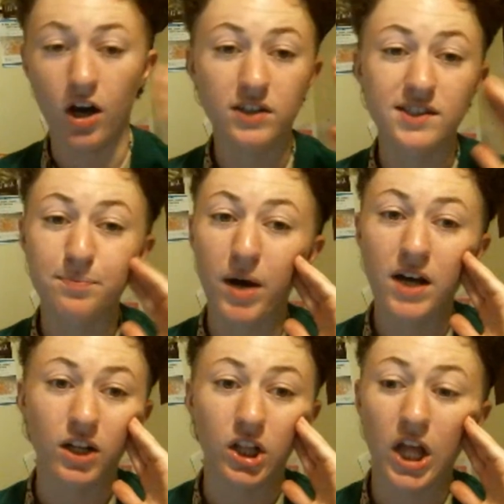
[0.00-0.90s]
spawned
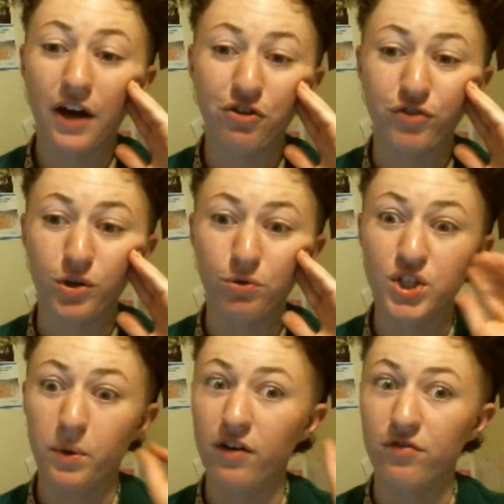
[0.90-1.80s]
a lot of folks
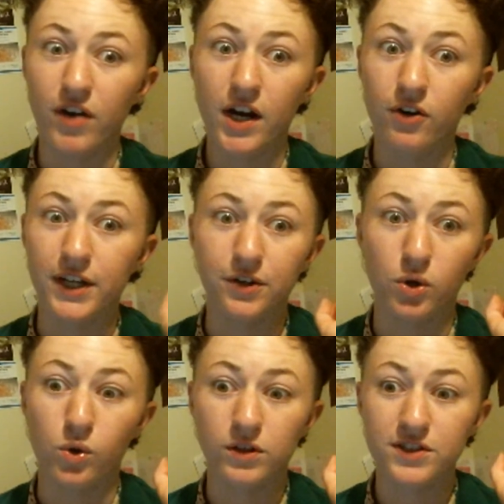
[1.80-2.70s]
who are very into
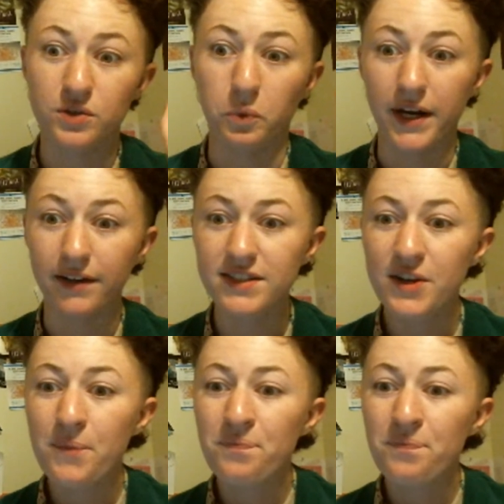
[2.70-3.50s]
horns and wings.